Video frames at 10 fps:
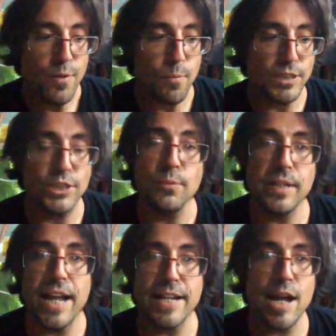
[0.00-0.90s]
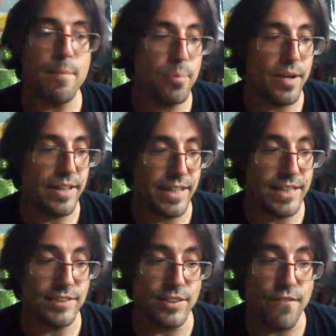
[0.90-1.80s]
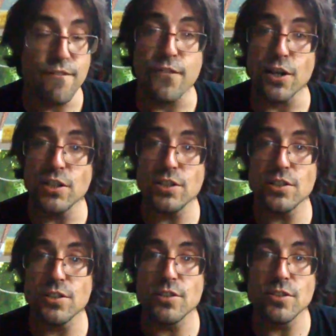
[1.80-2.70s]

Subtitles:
what you would end up with is the first